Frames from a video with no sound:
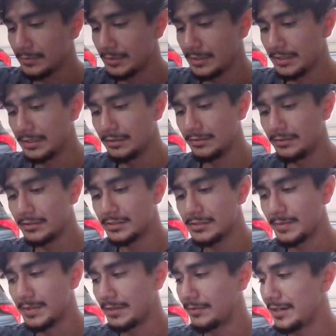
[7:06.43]
And it looks
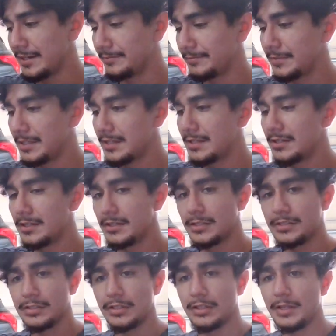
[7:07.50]
about right.
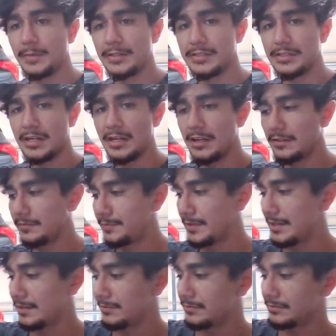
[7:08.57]
So I'm going to start off
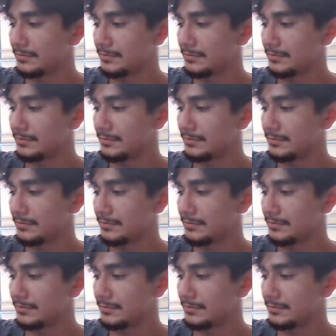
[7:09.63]
by